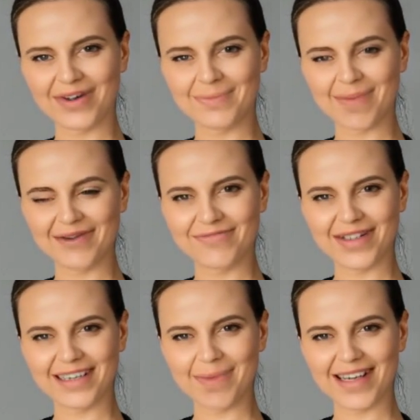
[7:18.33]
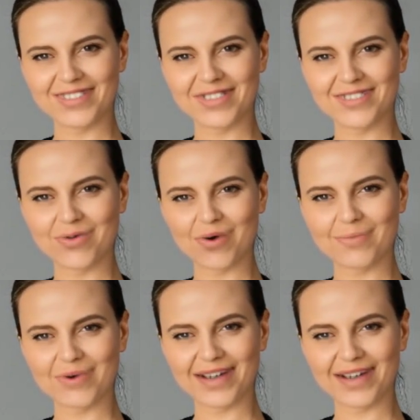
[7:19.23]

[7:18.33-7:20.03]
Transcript: benefiting patients globally.